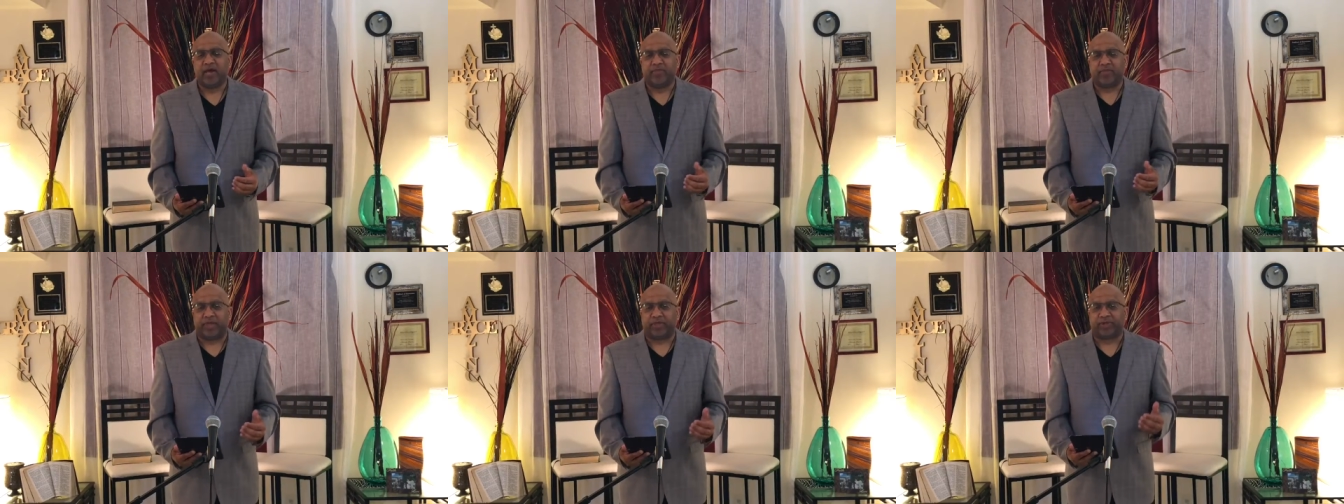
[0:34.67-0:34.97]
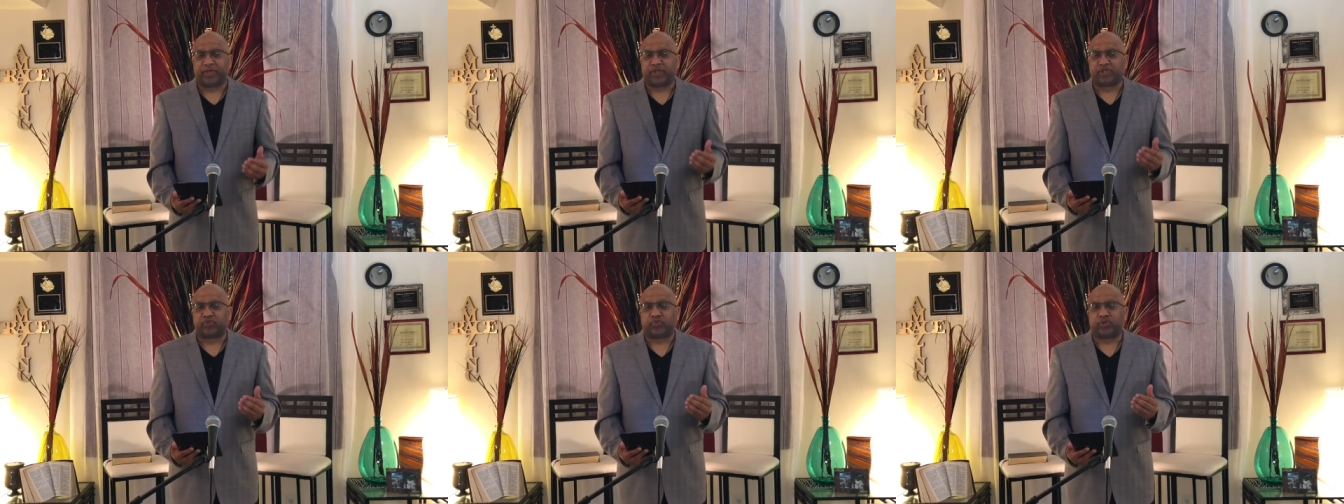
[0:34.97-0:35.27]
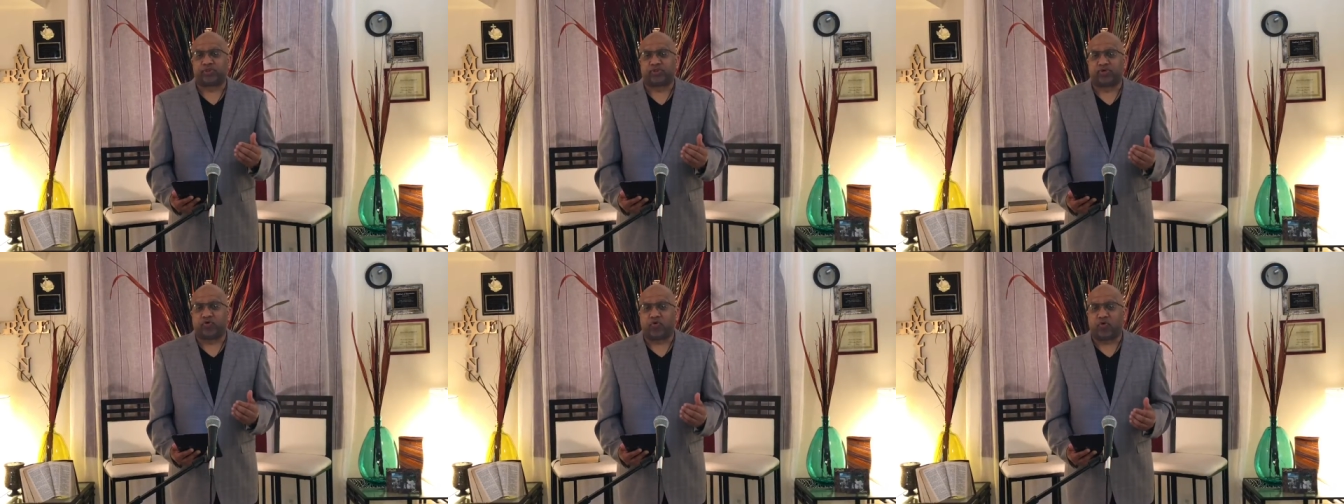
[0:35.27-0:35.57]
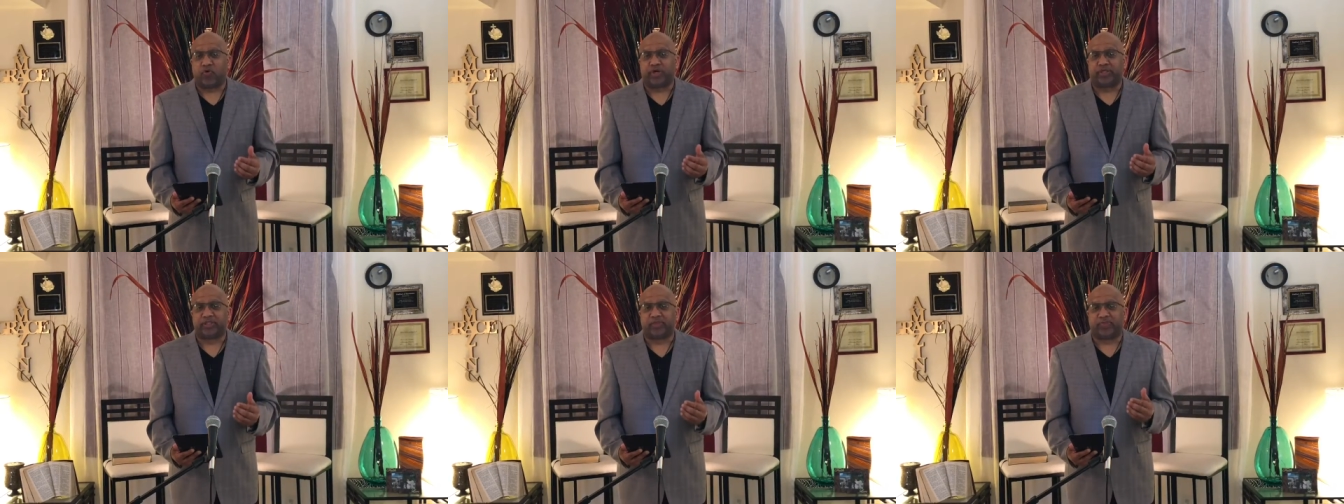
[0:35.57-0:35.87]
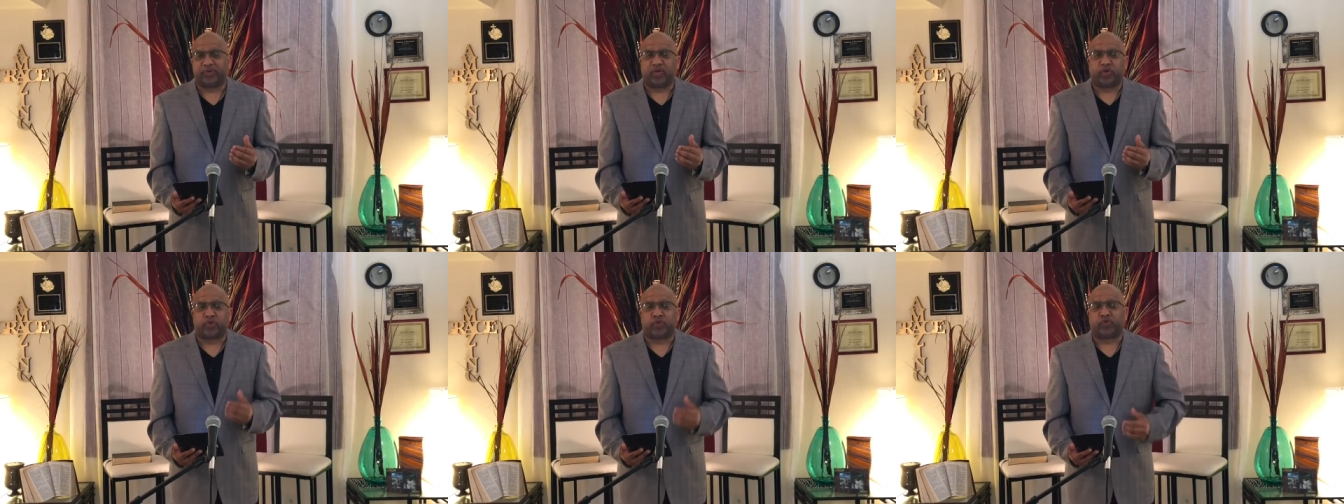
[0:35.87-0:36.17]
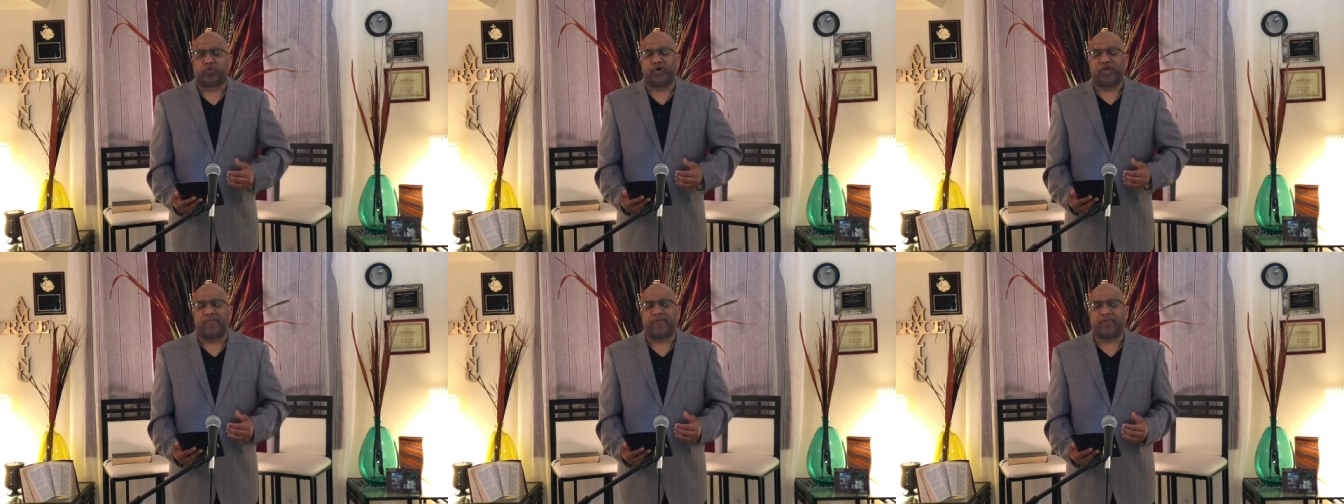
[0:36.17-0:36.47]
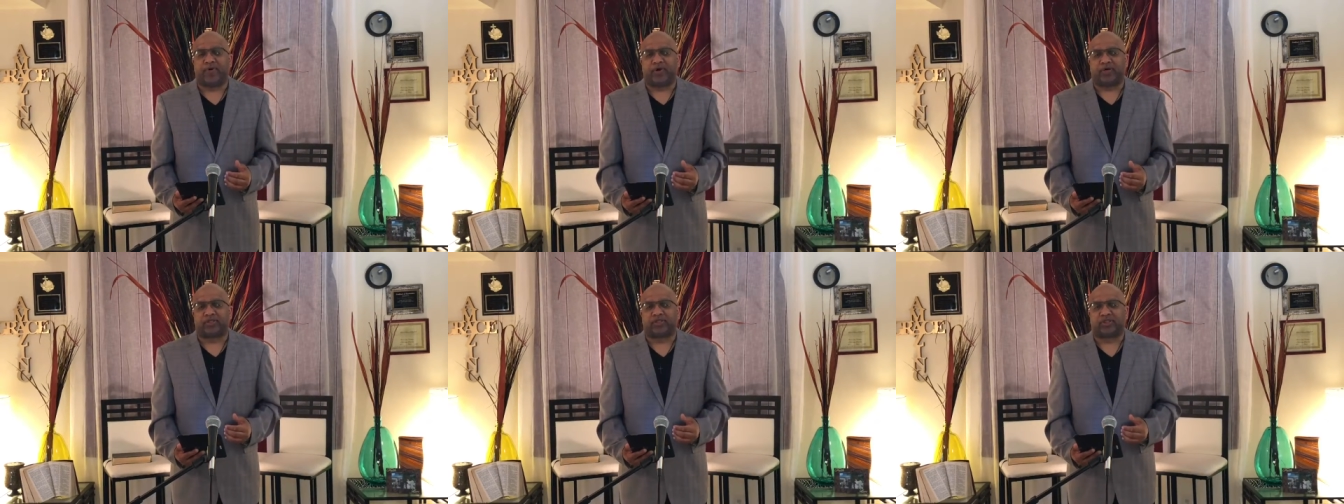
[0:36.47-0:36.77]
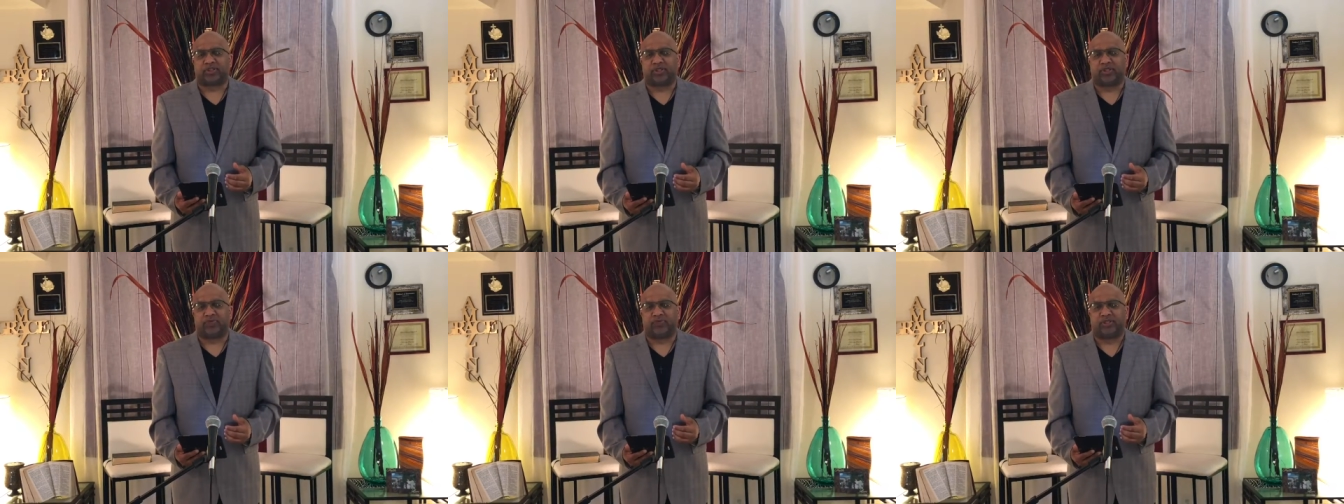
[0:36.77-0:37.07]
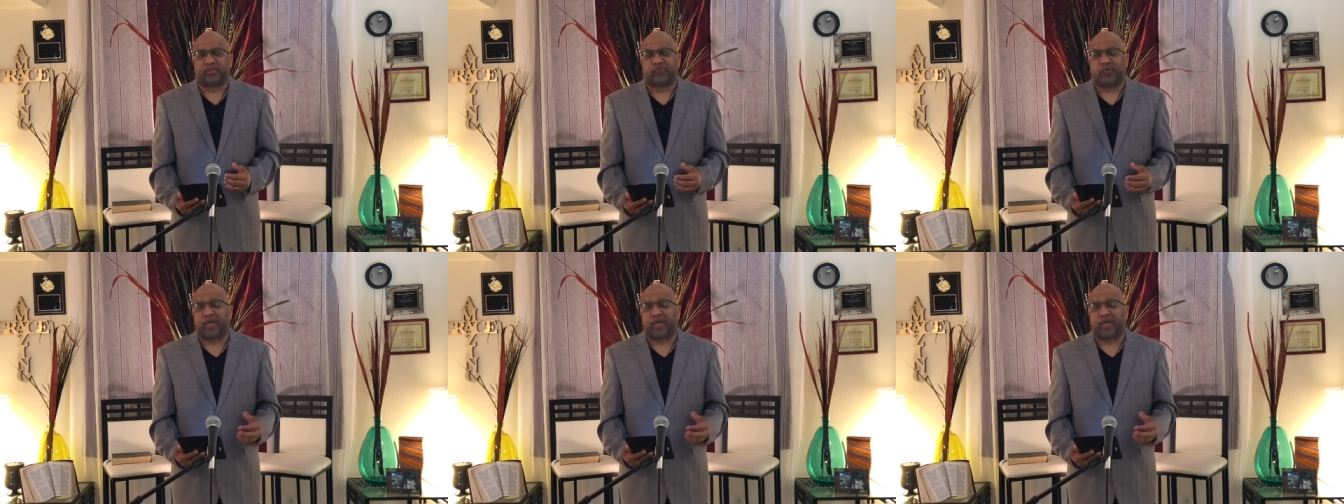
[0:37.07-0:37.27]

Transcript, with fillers: that this was going to be a three part series,